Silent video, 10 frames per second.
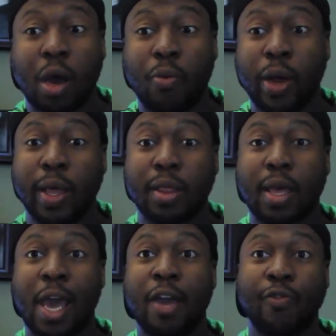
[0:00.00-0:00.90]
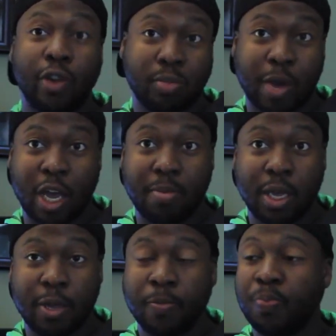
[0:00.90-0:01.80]
with Avery's
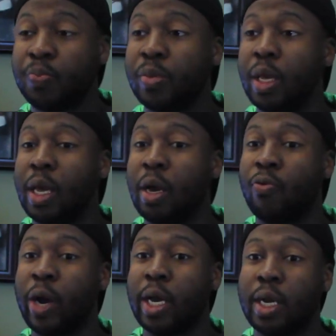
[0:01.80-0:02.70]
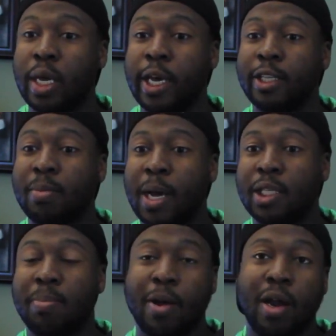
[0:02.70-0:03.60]
baby. Raina is
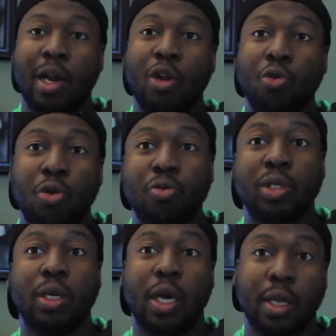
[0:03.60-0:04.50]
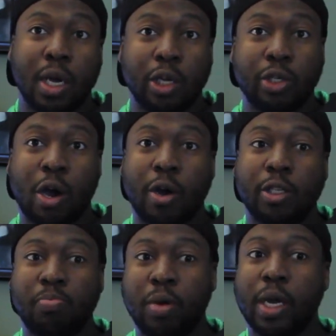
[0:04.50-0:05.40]
about to marry Luke, who's another country
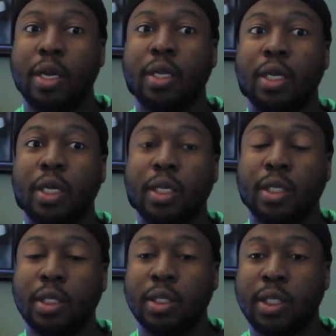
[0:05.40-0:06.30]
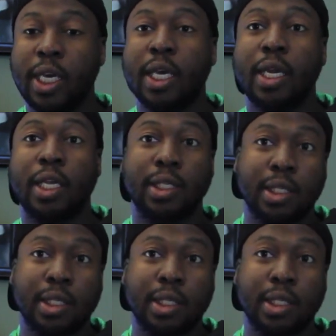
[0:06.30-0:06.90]
artist, but Deacon is